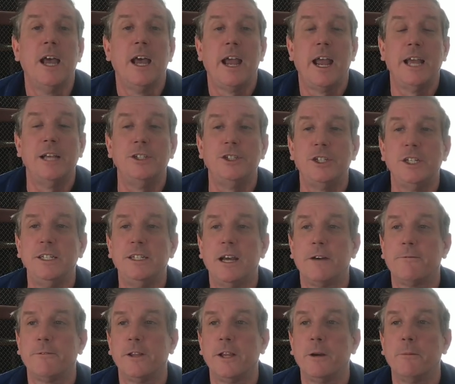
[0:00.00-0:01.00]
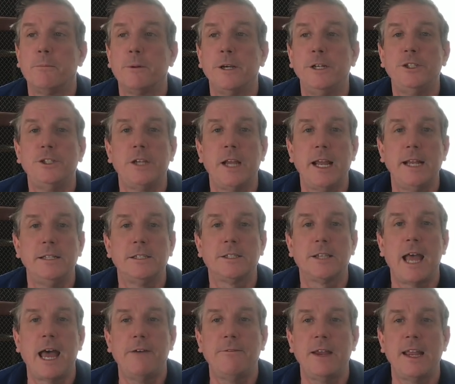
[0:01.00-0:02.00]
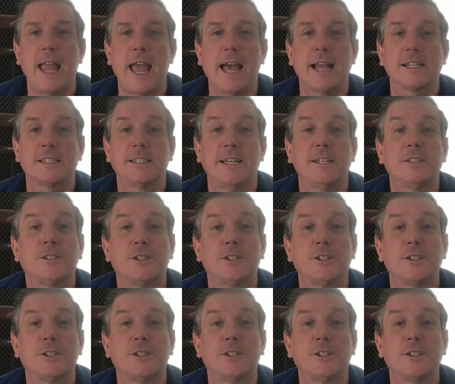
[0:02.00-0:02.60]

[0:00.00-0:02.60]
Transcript: and she definitely appreciates having access